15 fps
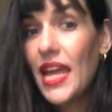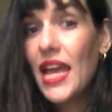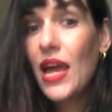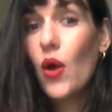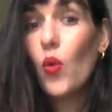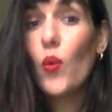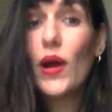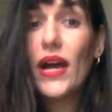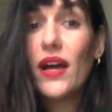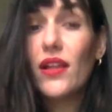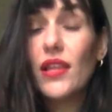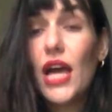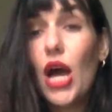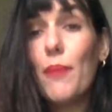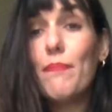
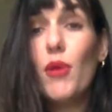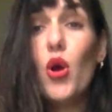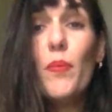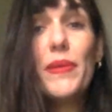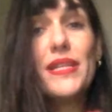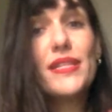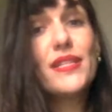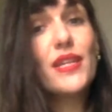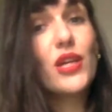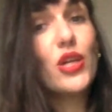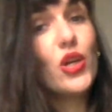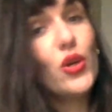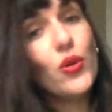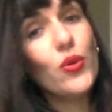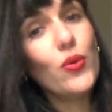Well, a moment
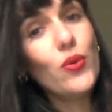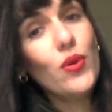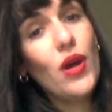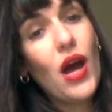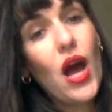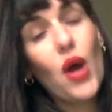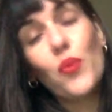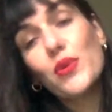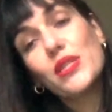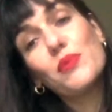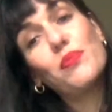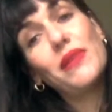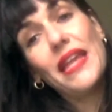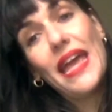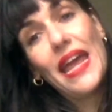ago, I was
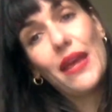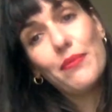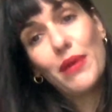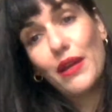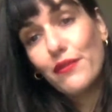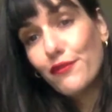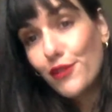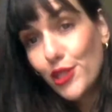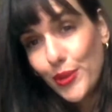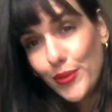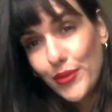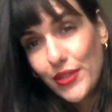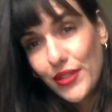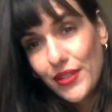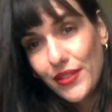playing my
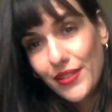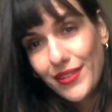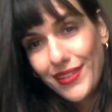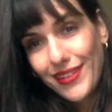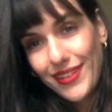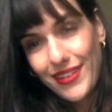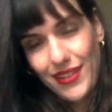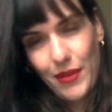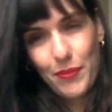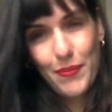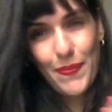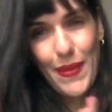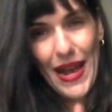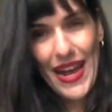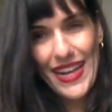flute.
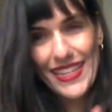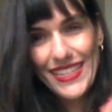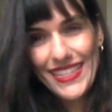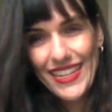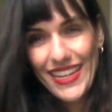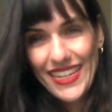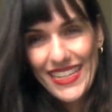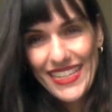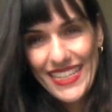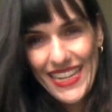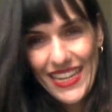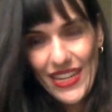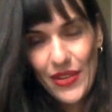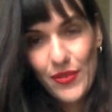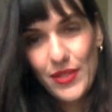Past
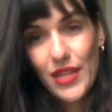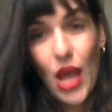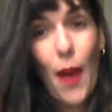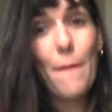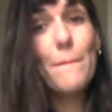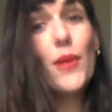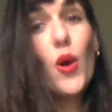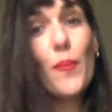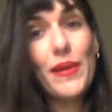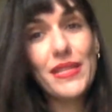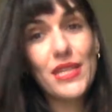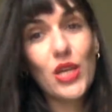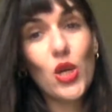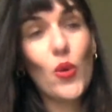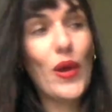continuous. A moment
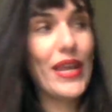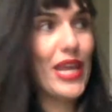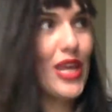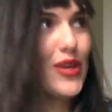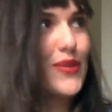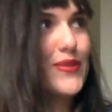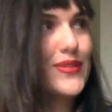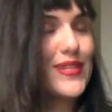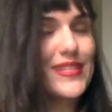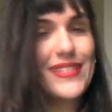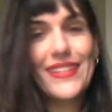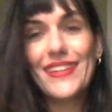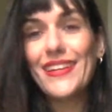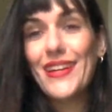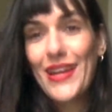ago, and he uses
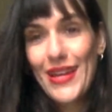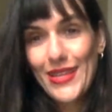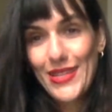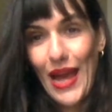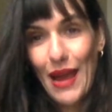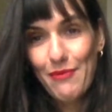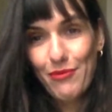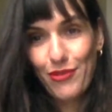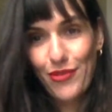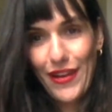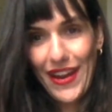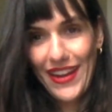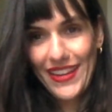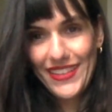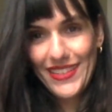the time
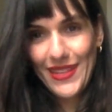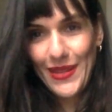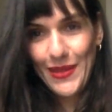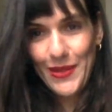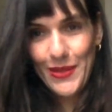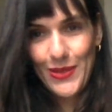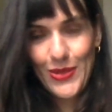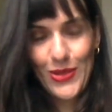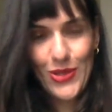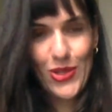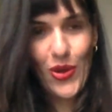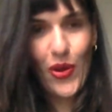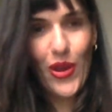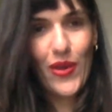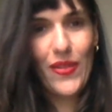phrase to
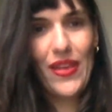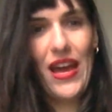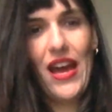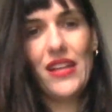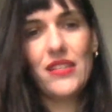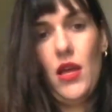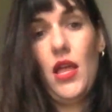show you that.